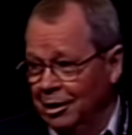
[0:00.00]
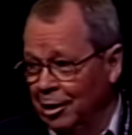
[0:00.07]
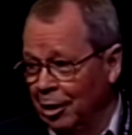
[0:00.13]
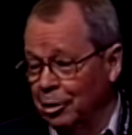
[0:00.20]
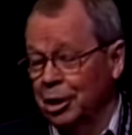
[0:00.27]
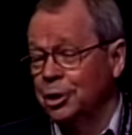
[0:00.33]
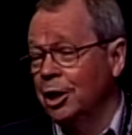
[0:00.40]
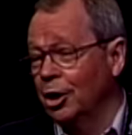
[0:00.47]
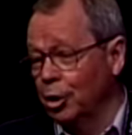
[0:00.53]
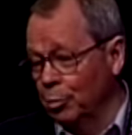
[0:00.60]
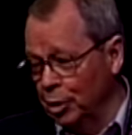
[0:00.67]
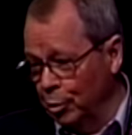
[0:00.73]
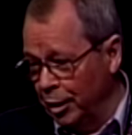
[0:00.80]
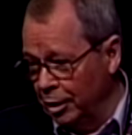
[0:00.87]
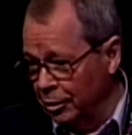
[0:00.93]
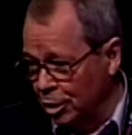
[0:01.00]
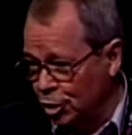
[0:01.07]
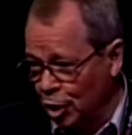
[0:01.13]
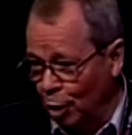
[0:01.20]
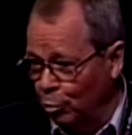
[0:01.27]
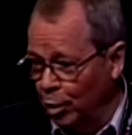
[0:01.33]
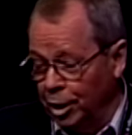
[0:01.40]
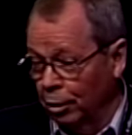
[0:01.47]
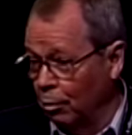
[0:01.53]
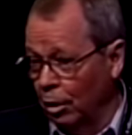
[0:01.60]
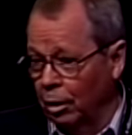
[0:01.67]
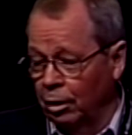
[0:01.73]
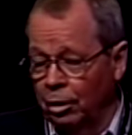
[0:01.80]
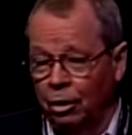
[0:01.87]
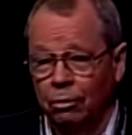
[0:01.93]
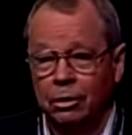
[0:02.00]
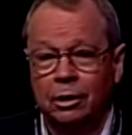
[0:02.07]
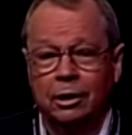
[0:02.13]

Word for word: I can tell you, when you read it in the subway, you're all alone.